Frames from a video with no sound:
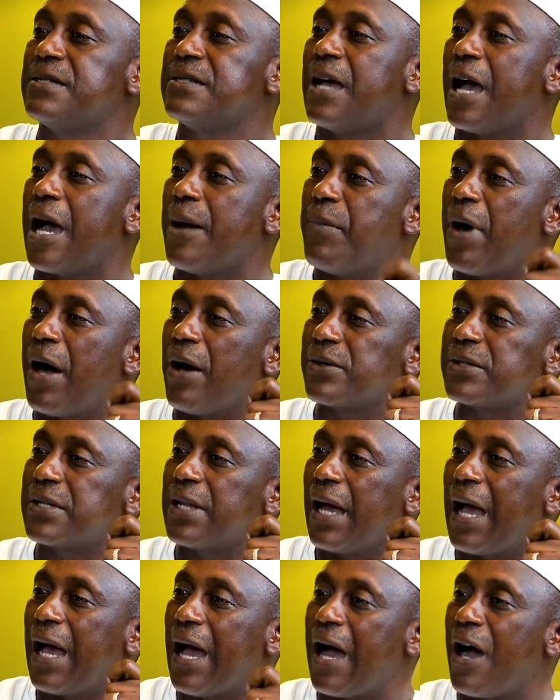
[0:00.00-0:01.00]
about
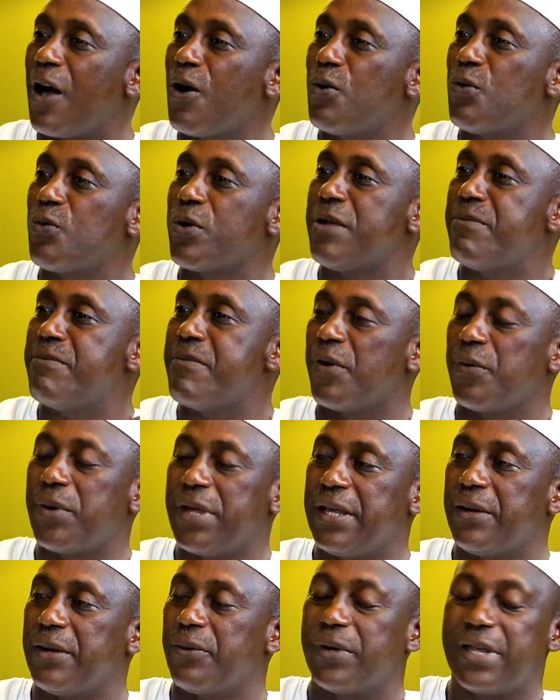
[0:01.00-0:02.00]
how
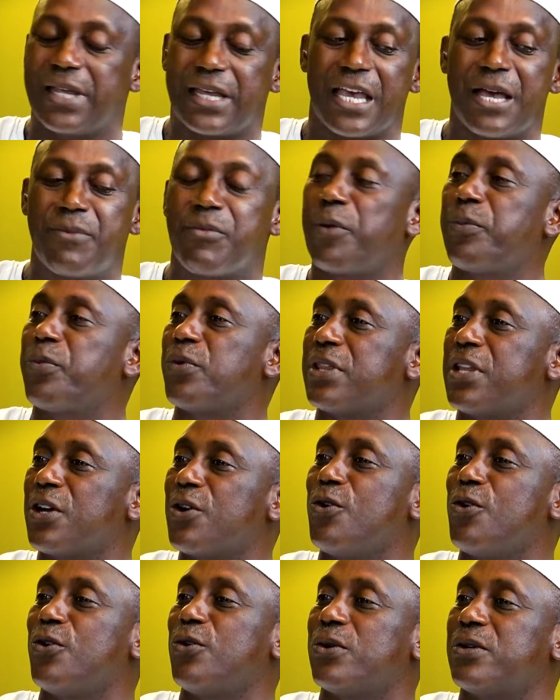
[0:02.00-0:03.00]
we came up with the
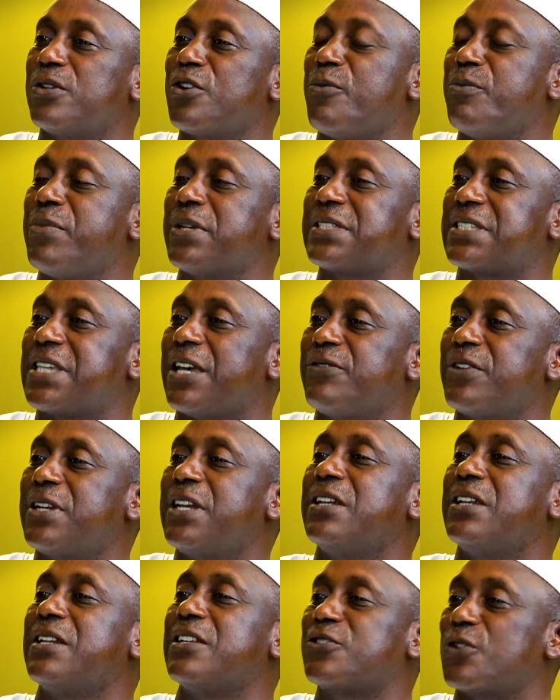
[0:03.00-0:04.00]
goal number 7
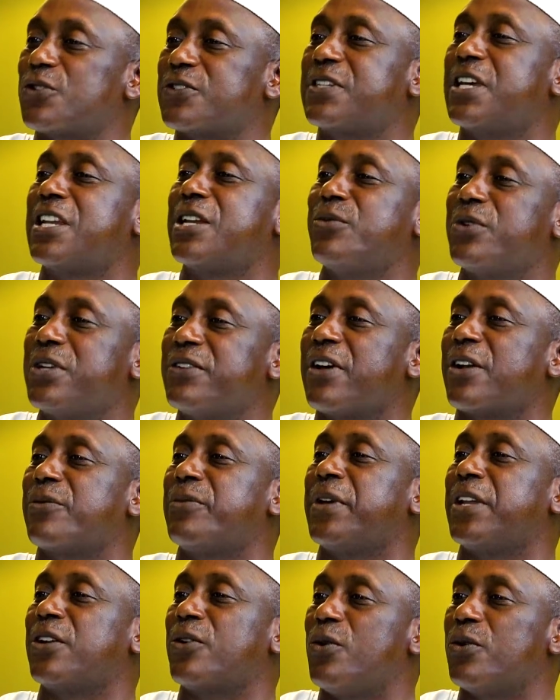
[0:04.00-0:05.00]
in the Sustainable
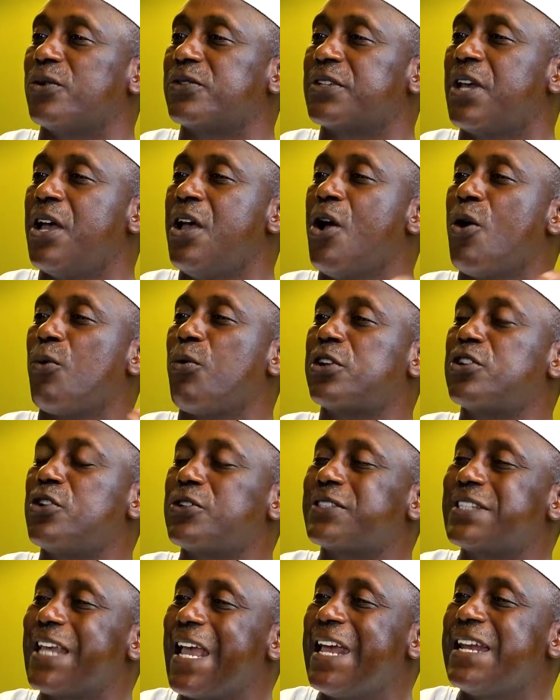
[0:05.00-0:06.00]
Development Goals. What
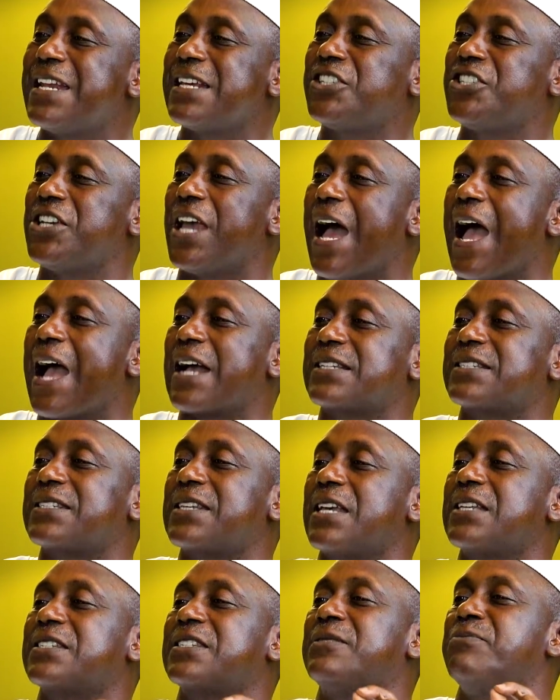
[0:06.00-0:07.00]
does energy
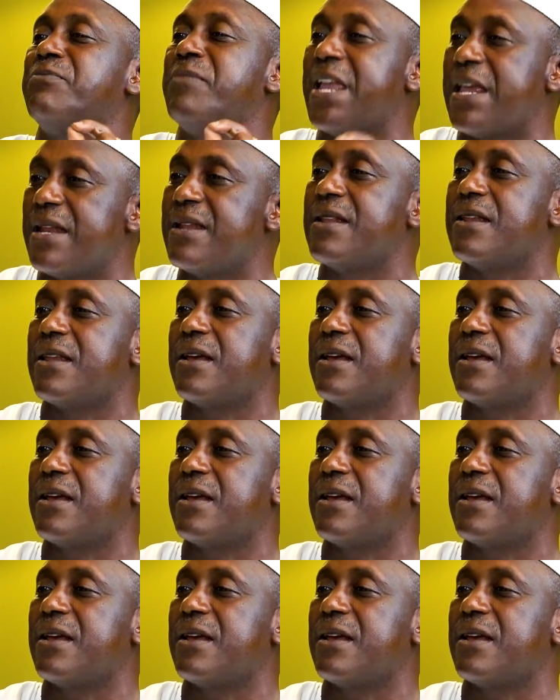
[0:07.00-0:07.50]
access mean?